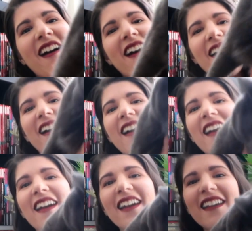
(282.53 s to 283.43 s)

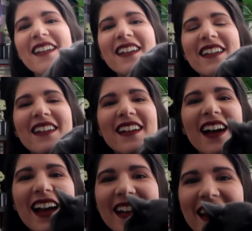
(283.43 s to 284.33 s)
Hi.
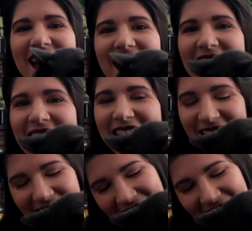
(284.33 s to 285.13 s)
Hi, Nugget.